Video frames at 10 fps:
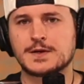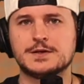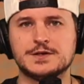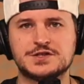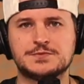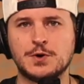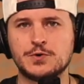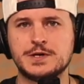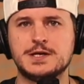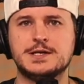
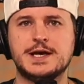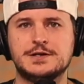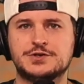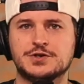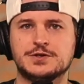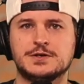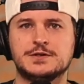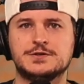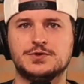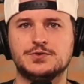smoky nature
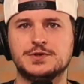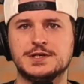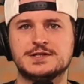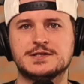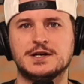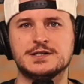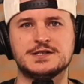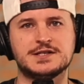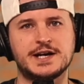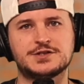to this sauce is
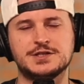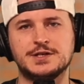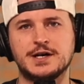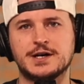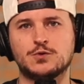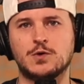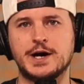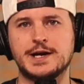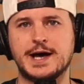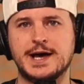actually not
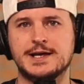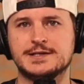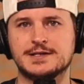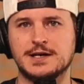quite as